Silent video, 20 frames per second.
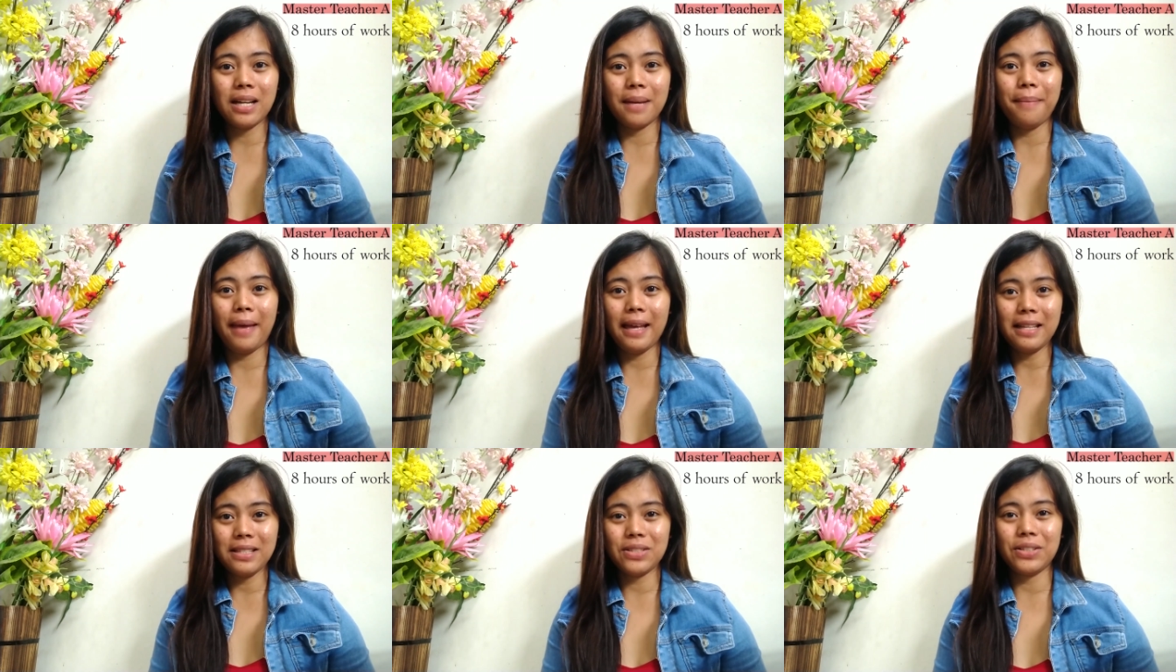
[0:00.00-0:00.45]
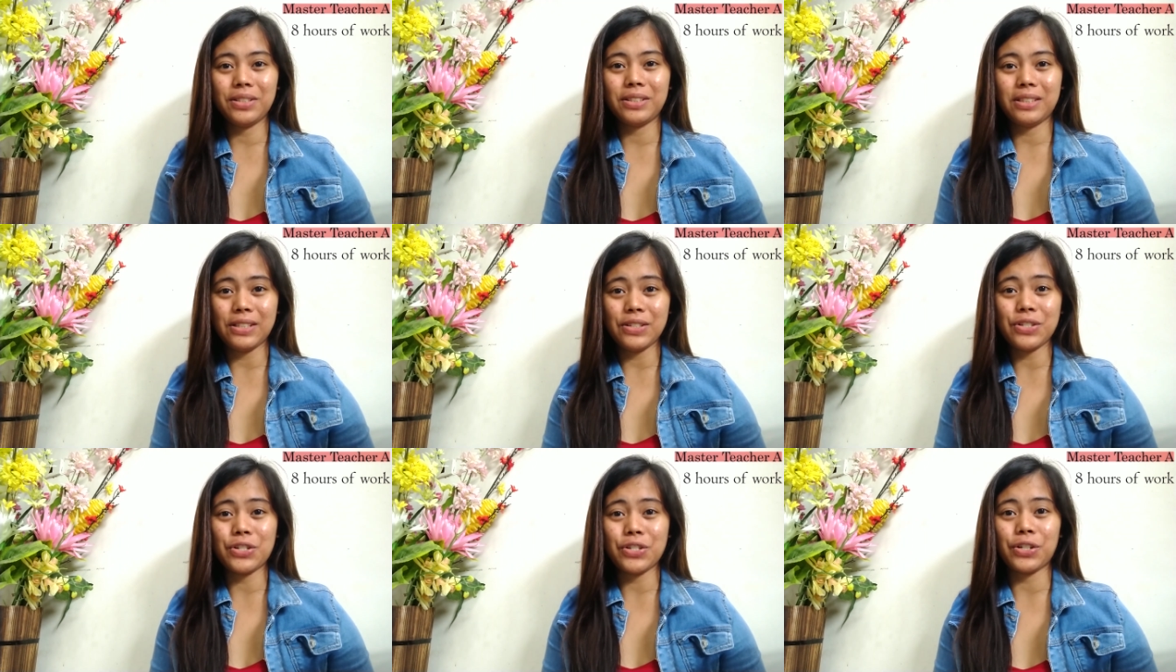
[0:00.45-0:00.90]
A master
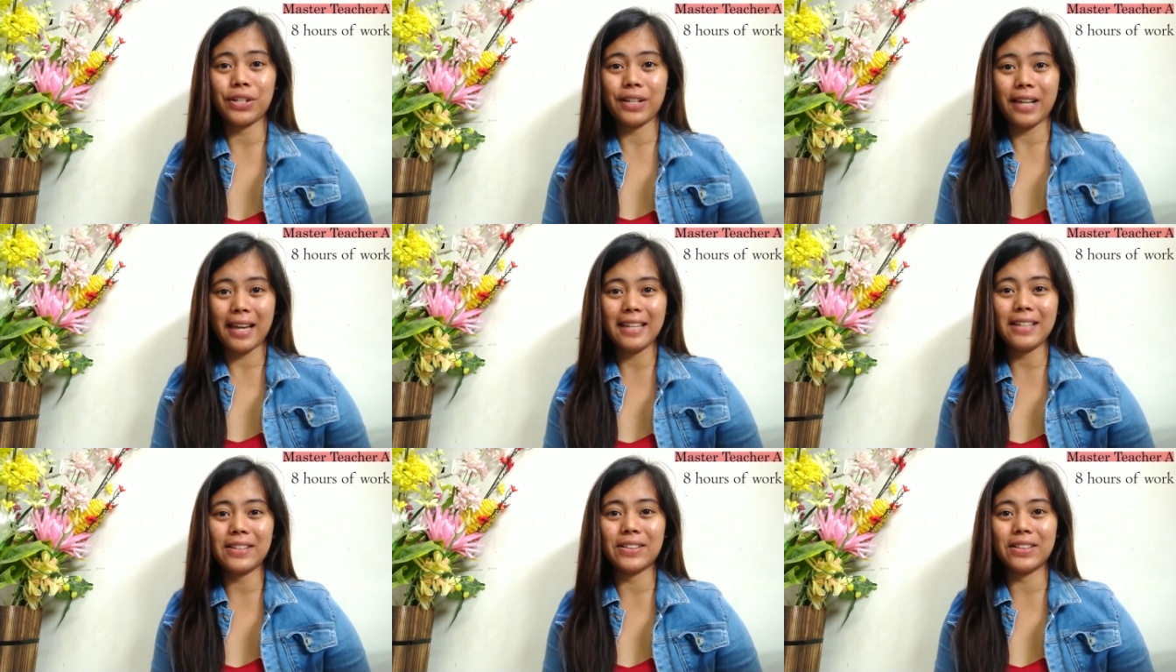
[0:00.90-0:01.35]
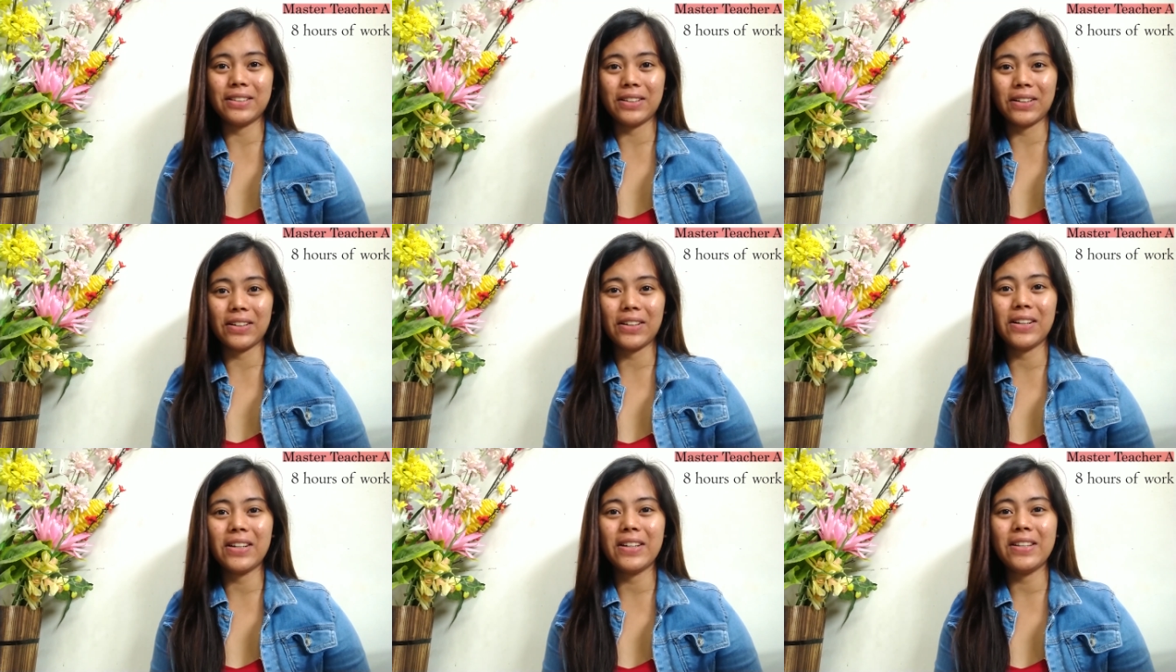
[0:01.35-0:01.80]
teacher A could
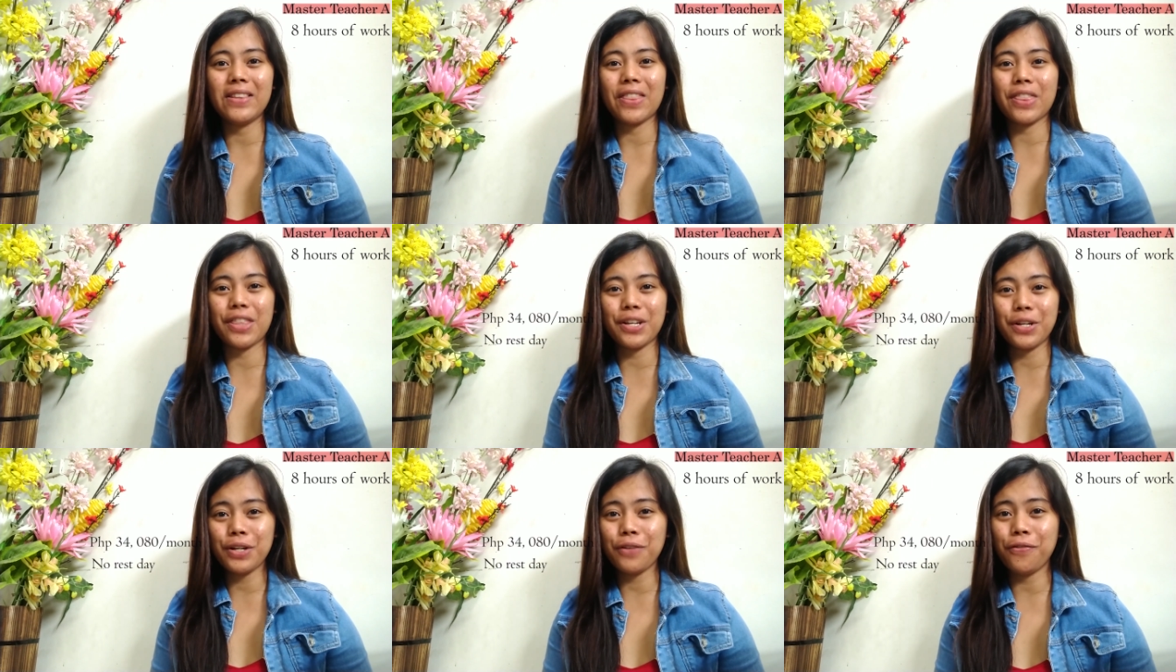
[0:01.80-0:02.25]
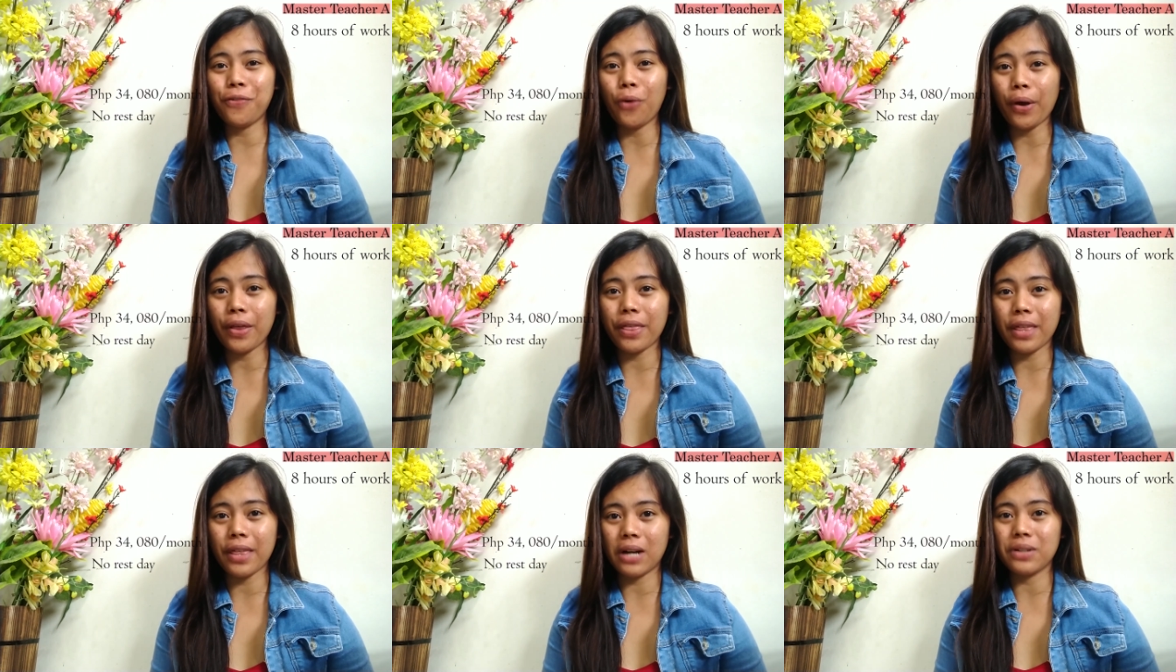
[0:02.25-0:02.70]
earn
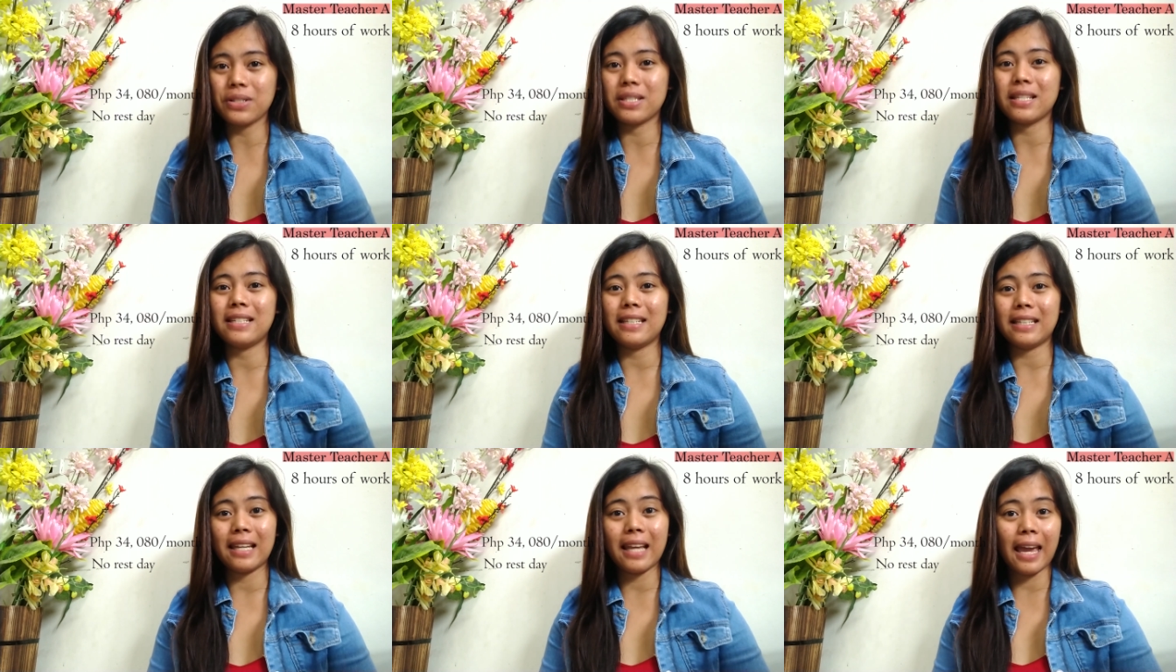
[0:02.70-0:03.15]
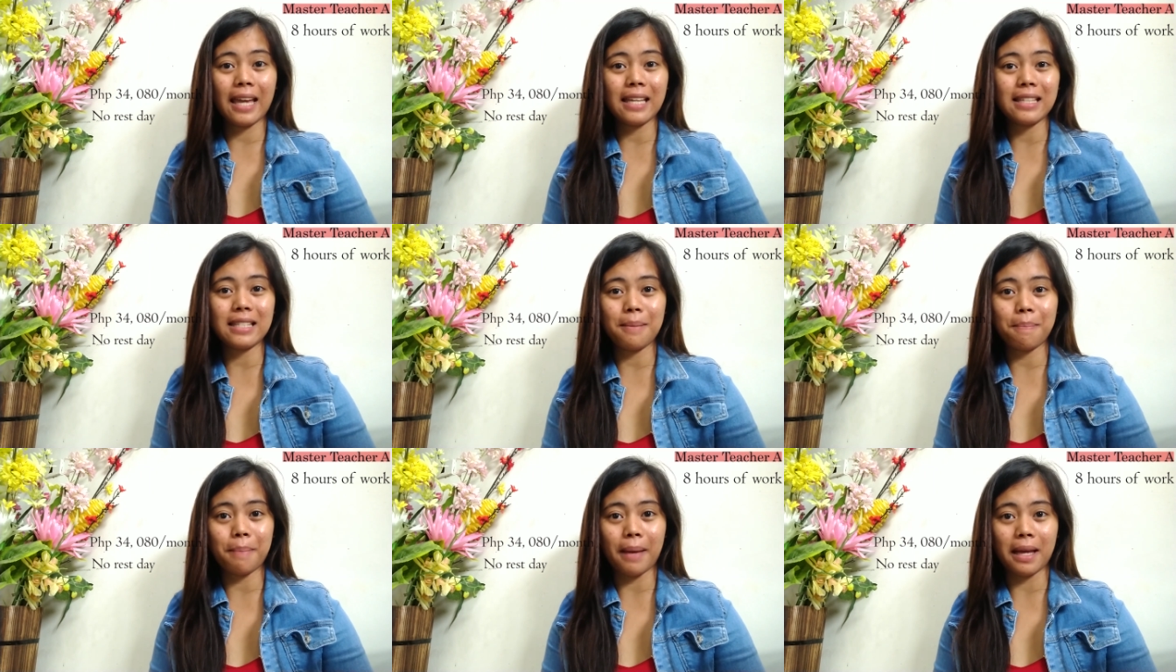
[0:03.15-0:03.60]

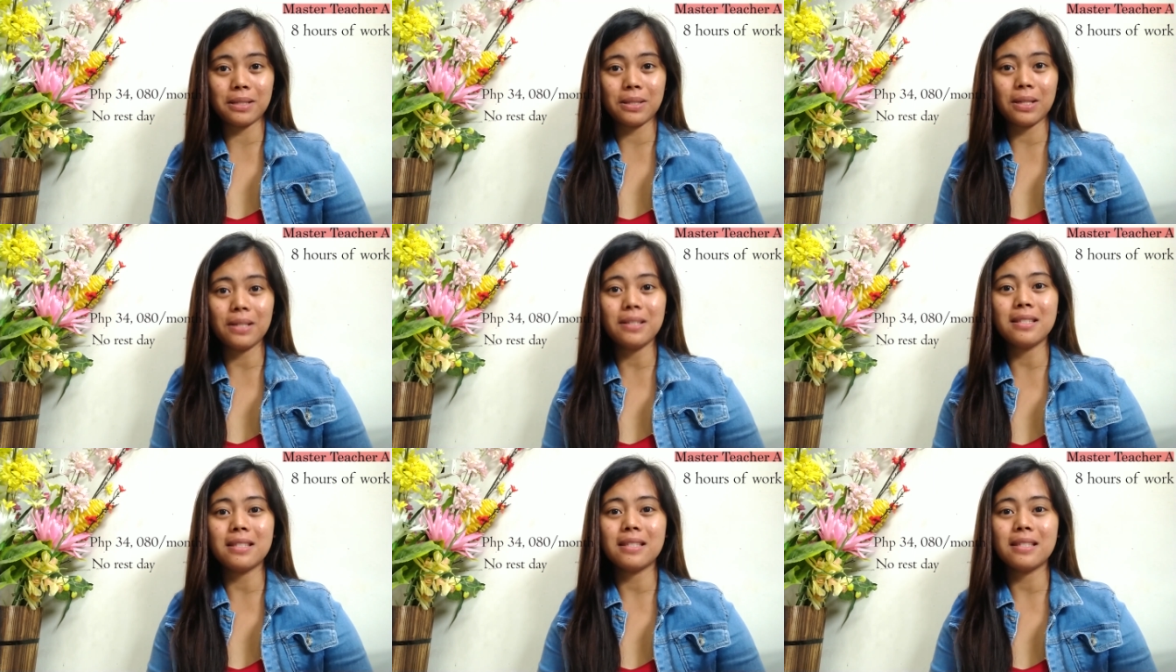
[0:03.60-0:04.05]
34,080 pesos,